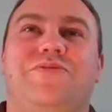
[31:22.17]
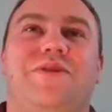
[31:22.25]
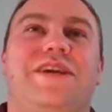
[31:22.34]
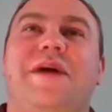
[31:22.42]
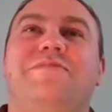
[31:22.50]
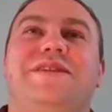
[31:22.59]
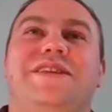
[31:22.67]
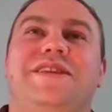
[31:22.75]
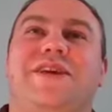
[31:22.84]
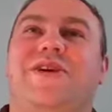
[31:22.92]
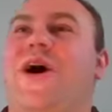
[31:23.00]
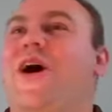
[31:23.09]
We kept it in
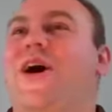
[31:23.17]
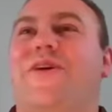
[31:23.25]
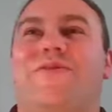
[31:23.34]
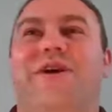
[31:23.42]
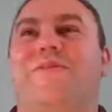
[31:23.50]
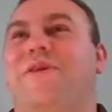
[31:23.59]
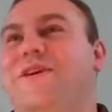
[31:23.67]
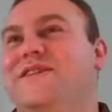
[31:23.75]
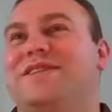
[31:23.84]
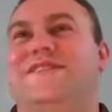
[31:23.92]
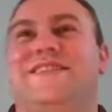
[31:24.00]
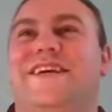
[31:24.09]
the car for
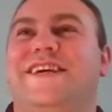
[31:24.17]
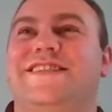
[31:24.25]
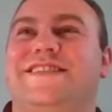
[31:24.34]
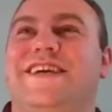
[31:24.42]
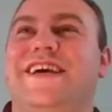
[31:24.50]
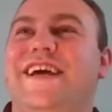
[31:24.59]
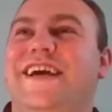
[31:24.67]
emergencies.